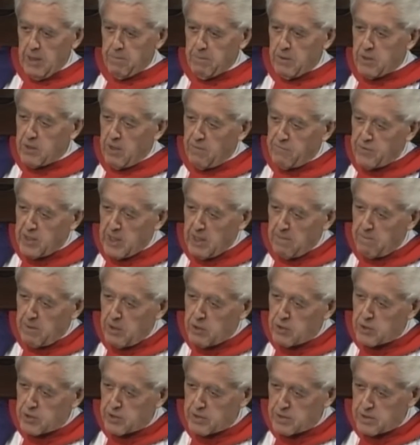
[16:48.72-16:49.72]
of the
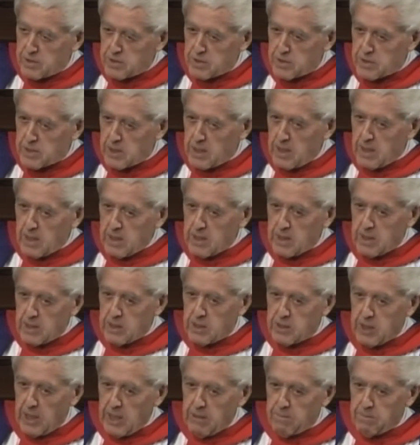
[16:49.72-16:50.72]
emotions,
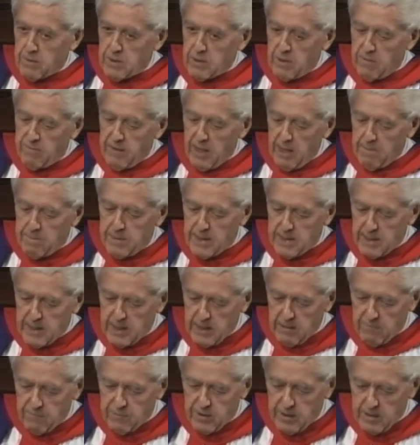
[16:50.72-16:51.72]
containment of our
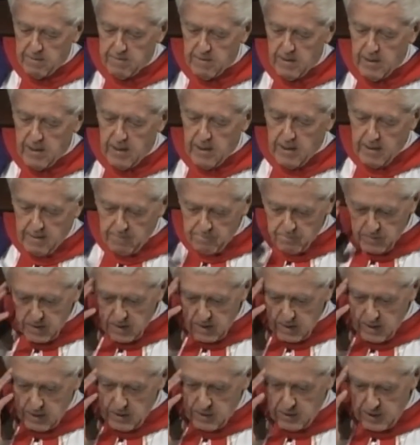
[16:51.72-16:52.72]
behavior.
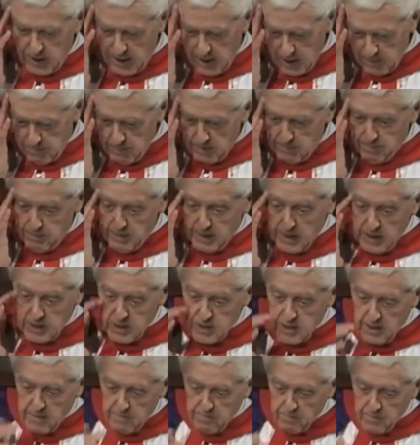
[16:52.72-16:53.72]
Containment
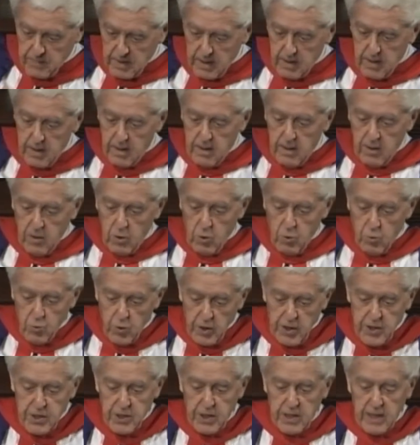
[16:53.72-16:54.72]
means
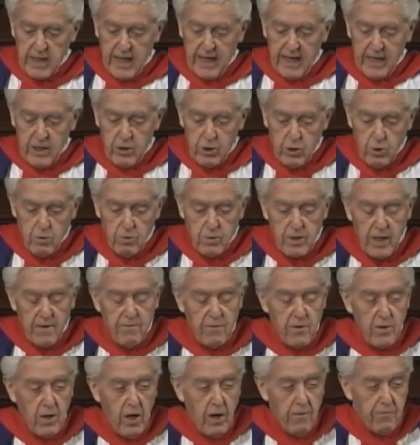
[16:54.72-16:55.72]
reaching a new
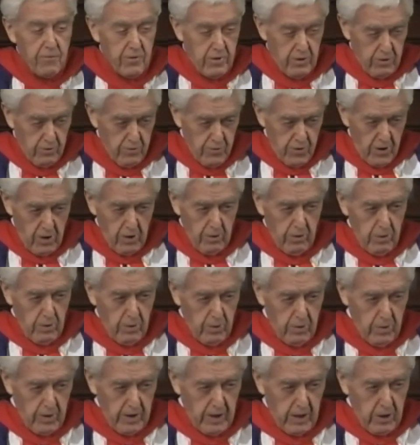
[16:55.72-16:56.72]
level of
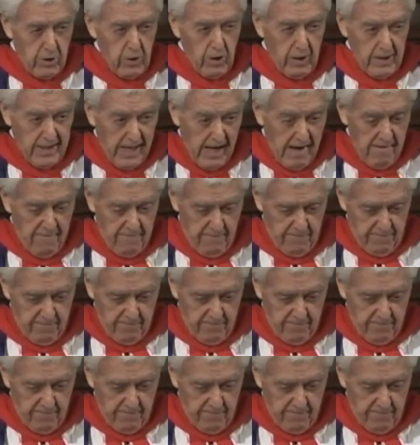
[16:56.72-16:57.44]
control in your life.